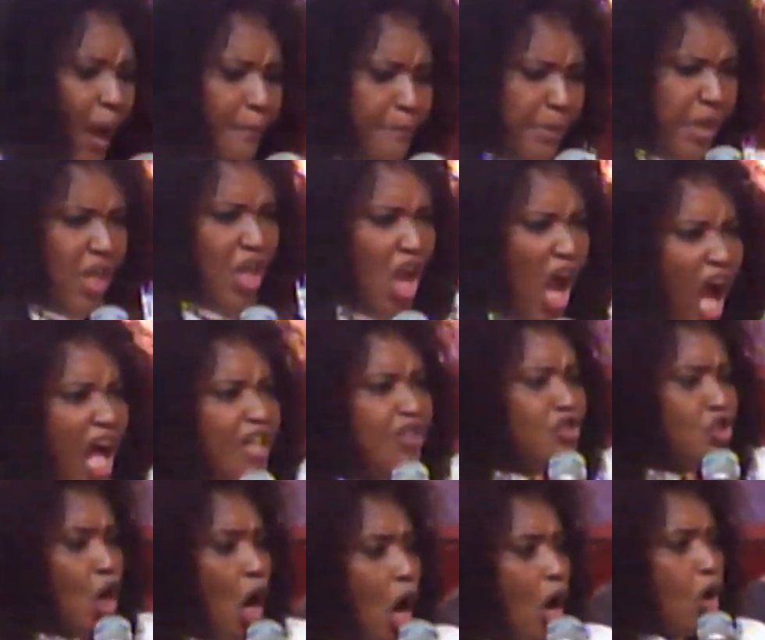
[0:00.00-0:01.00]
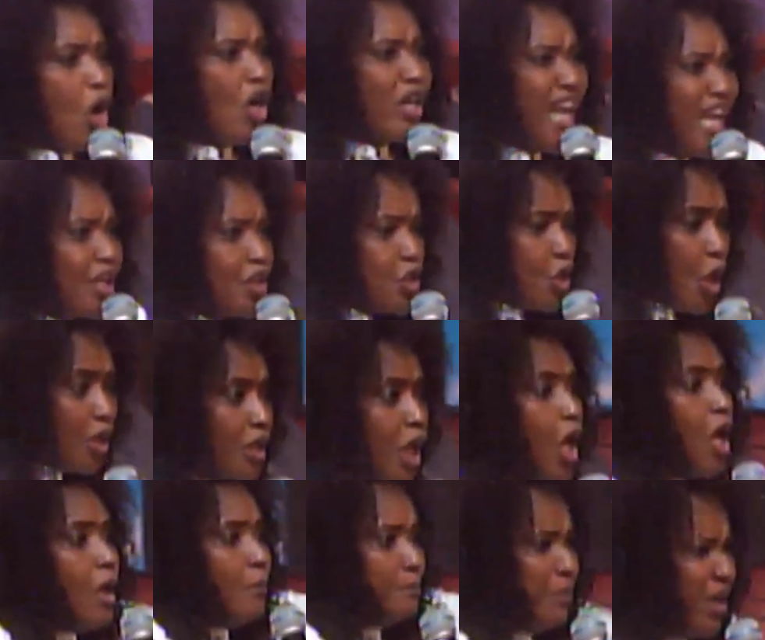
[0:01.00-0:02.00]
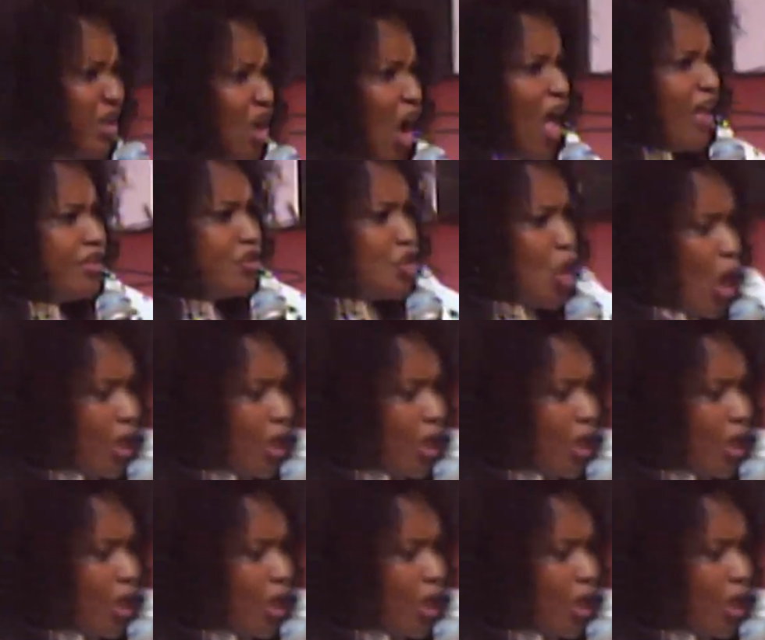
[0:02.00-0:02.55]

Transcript: beyond your correction, beyond your